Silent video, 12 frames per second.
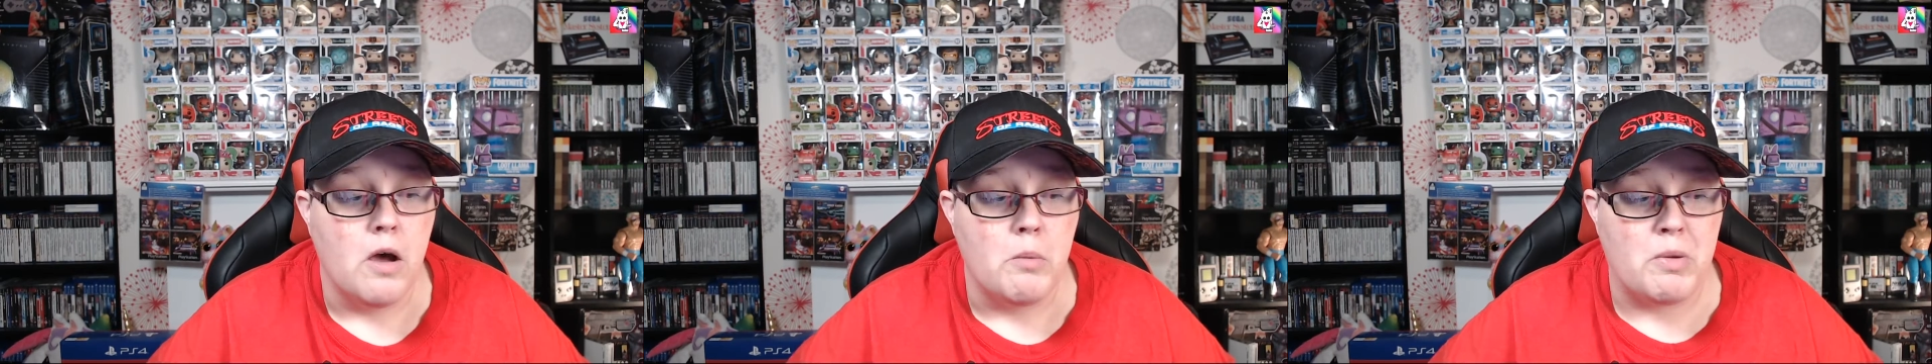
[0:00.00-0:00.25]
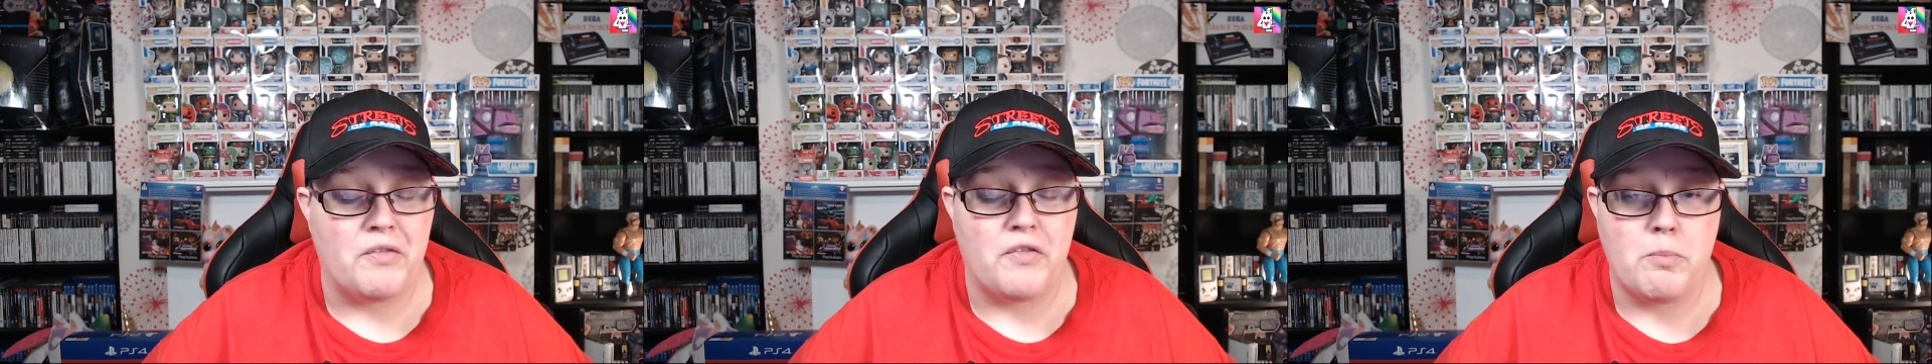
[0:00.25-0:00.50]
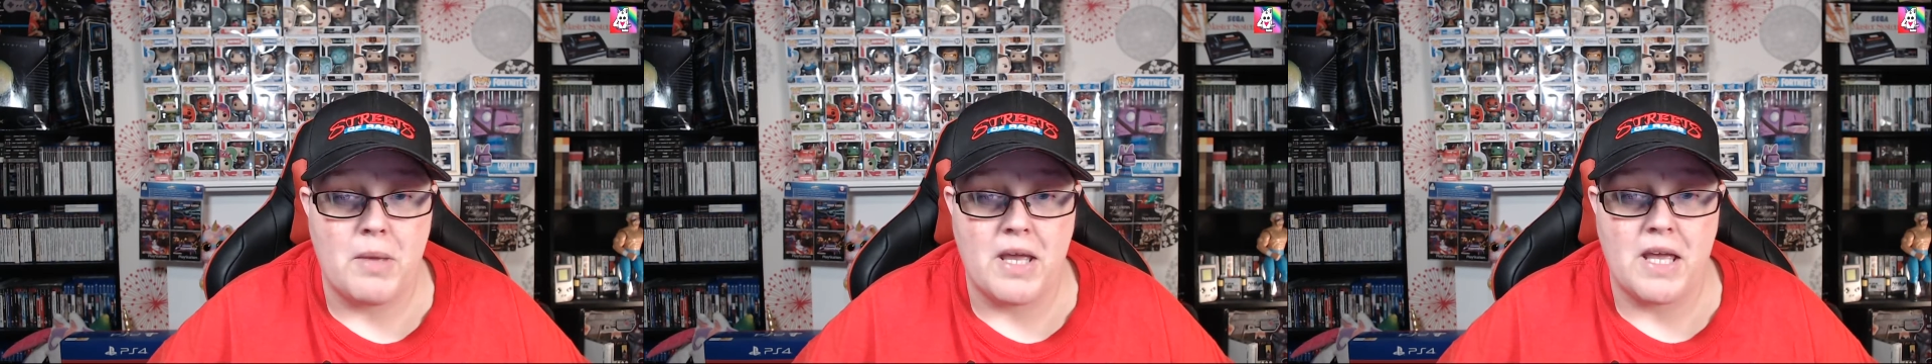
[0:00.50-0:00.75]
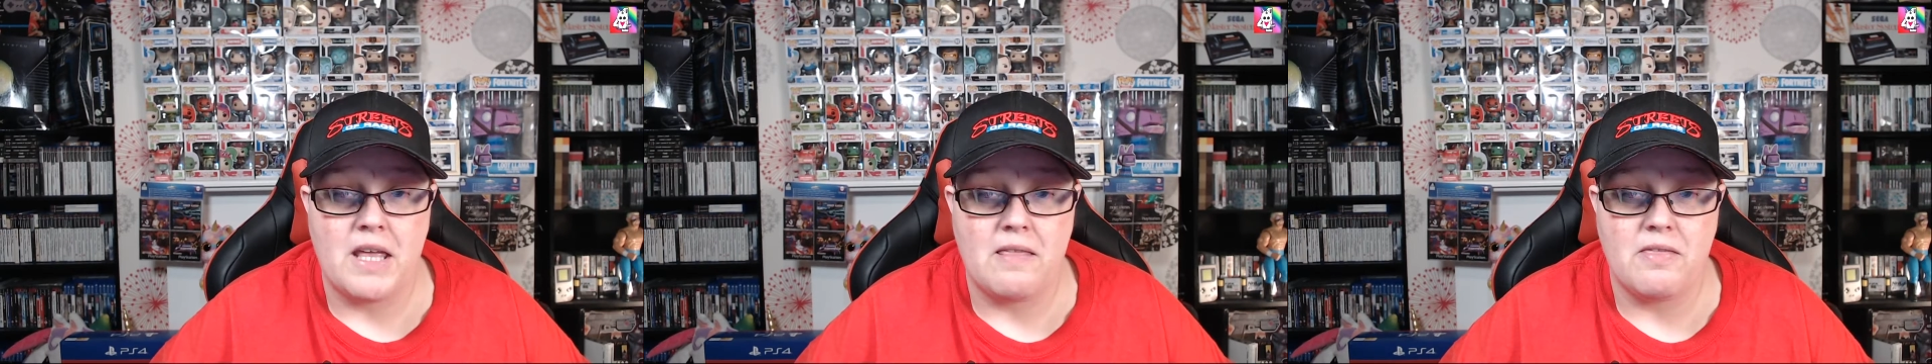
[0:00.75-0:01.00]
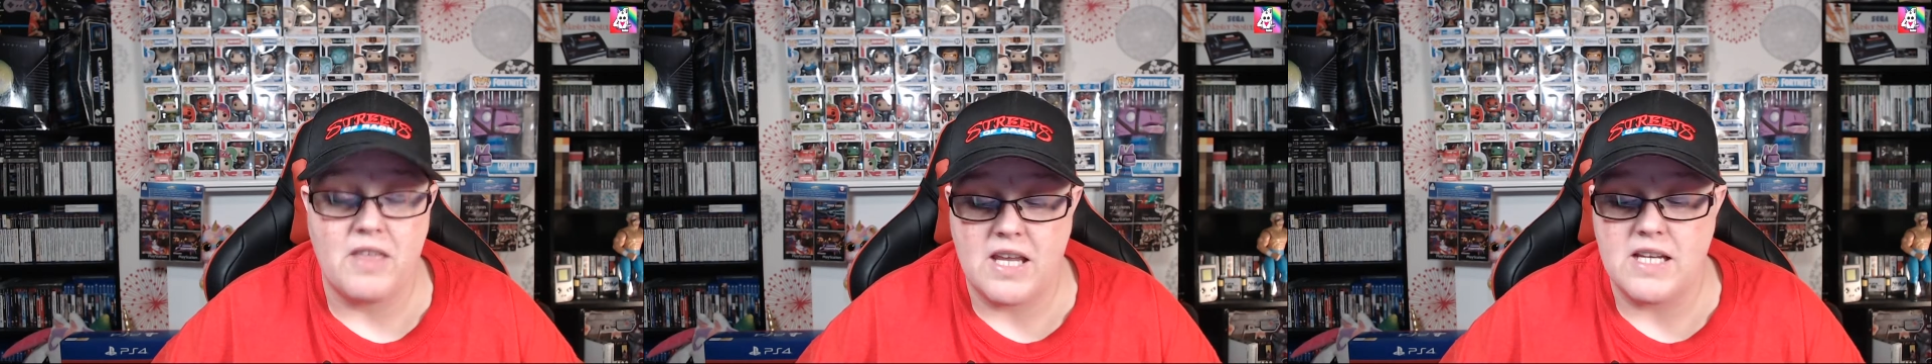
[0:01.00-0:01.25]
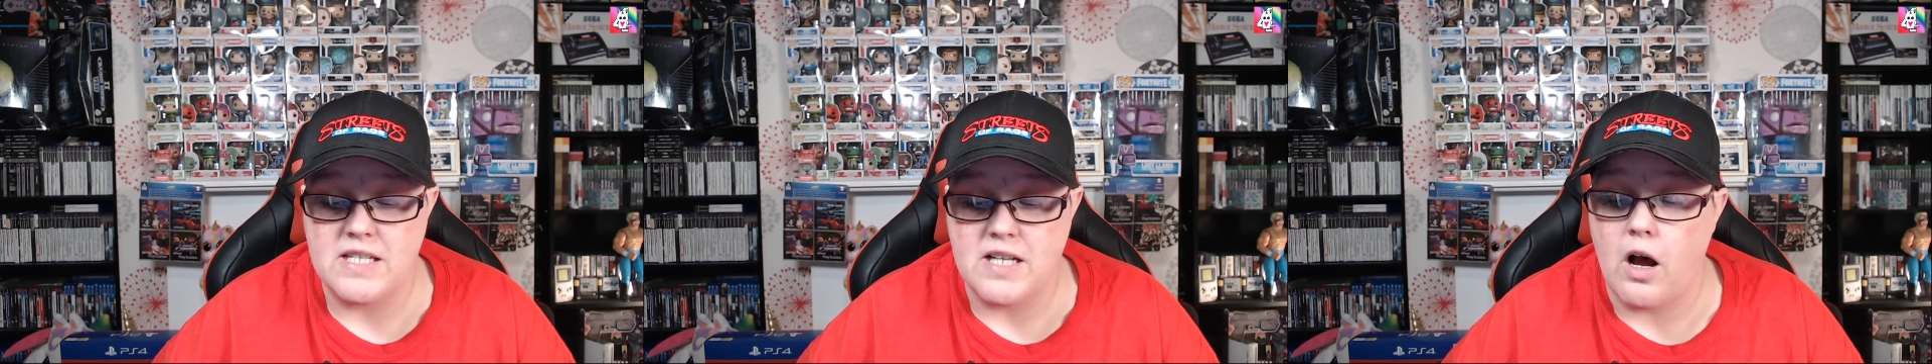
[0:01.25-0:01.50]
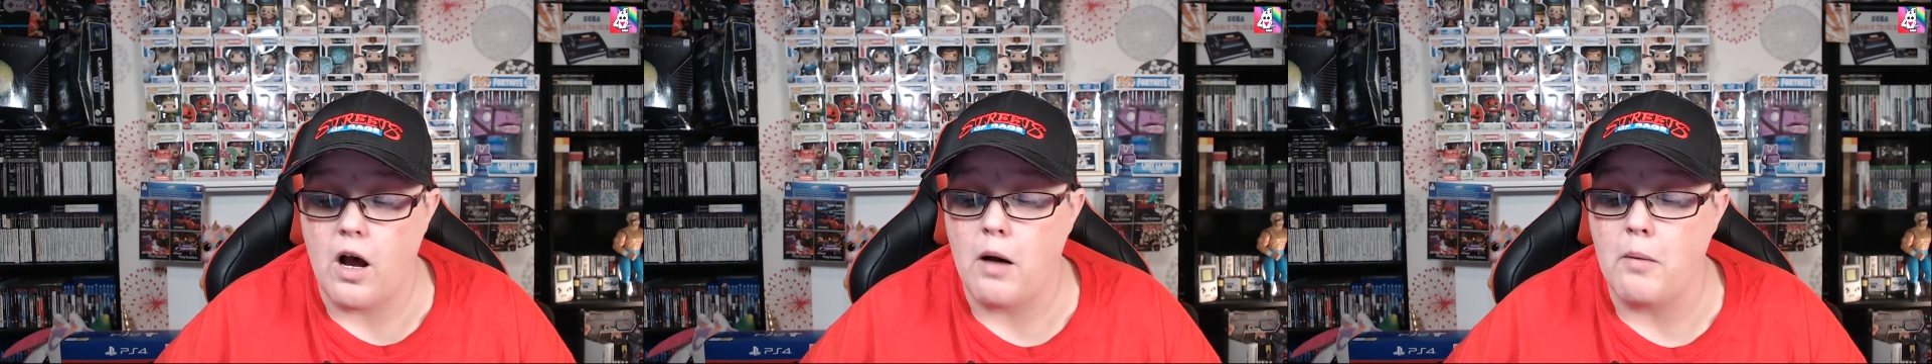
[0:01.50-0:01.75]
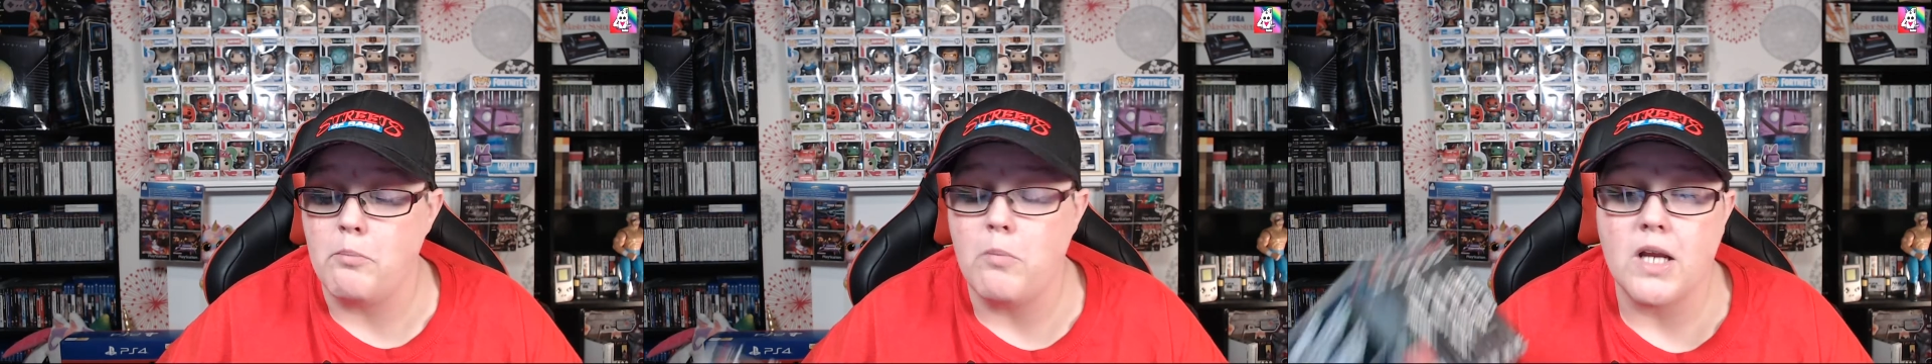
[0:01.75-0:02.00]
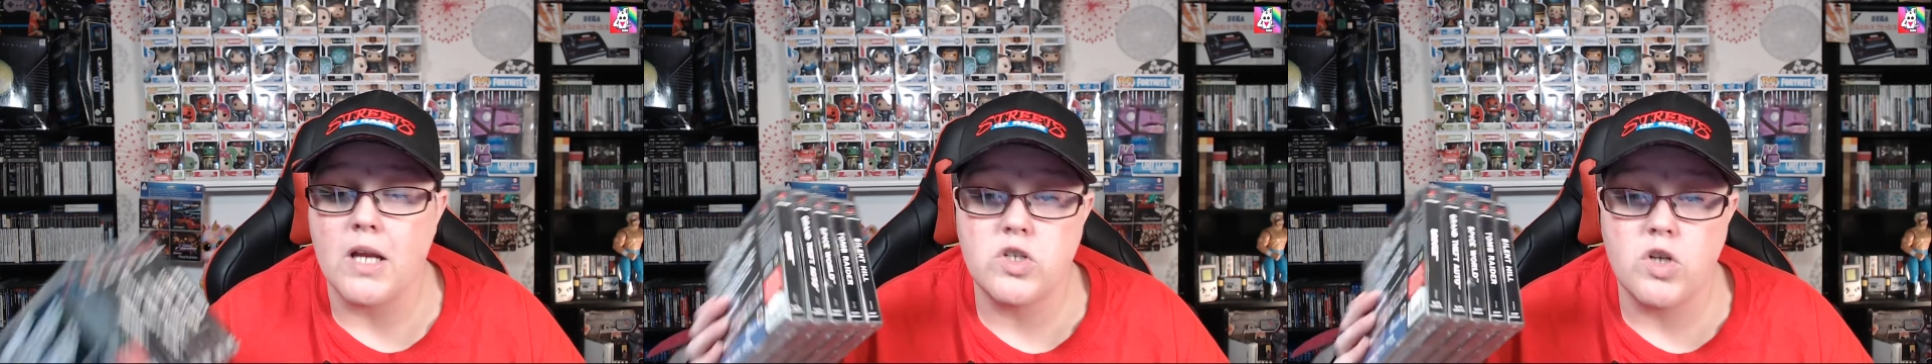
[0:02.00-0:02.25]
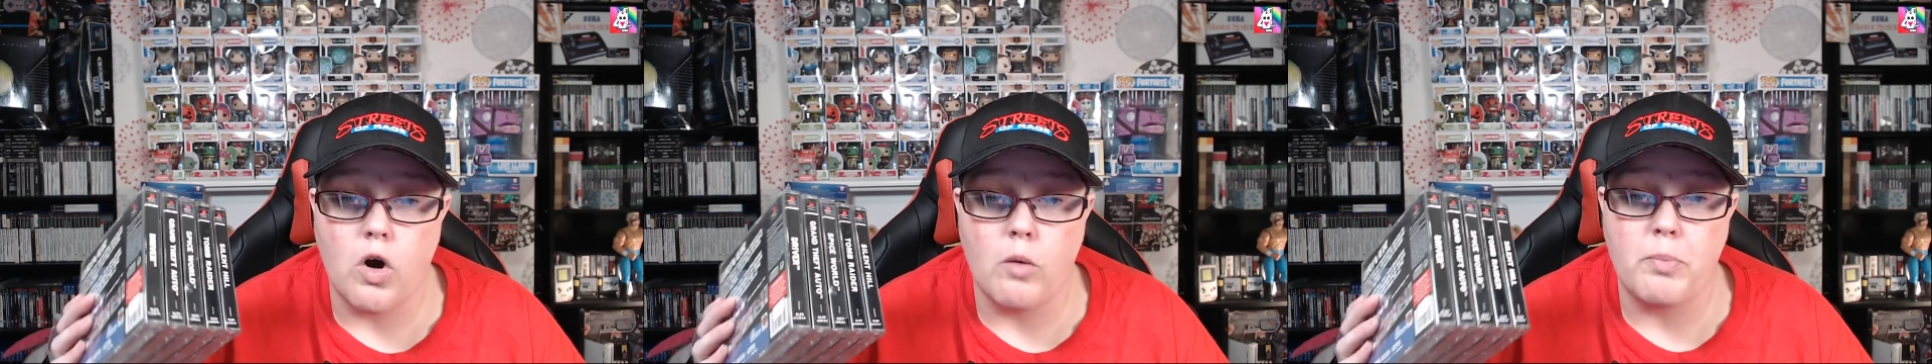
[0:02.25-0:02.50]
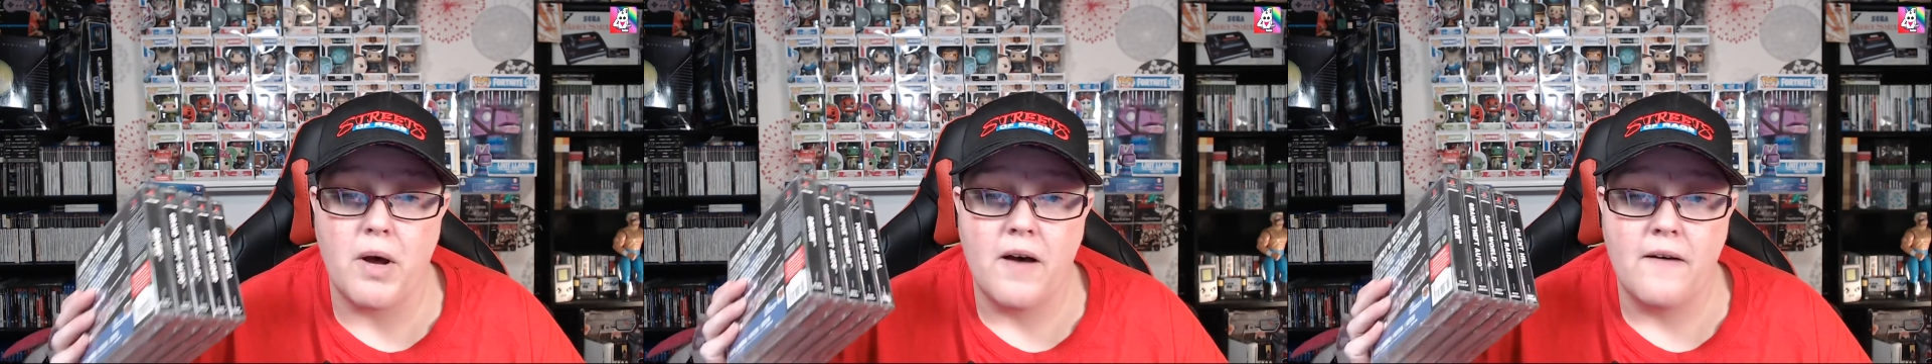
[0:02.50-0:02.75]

But for me, these are my top